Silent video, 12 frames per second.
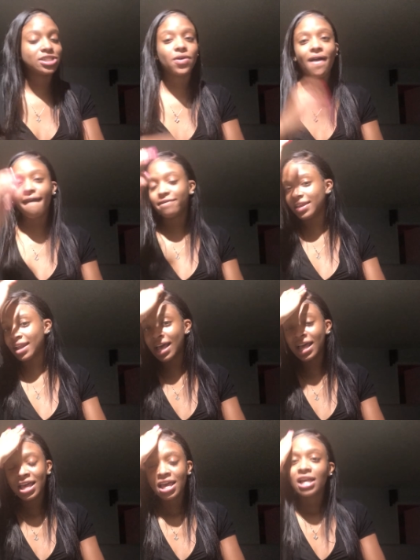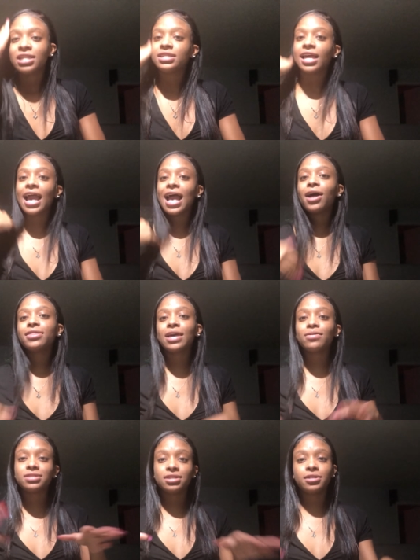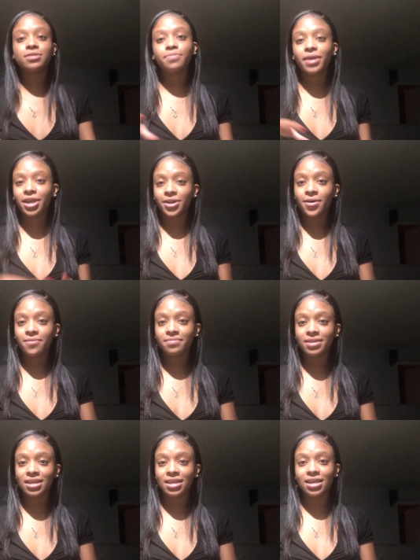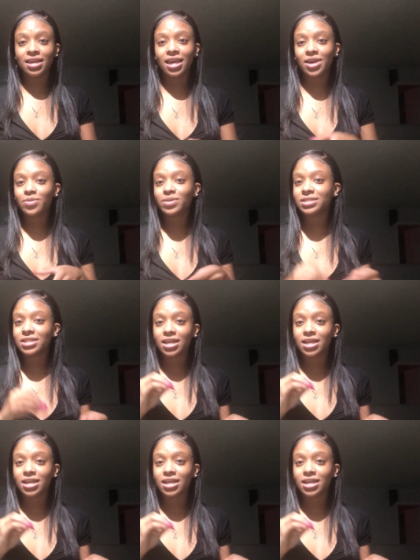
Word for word: So after that, they had there was nothing picking on me. It was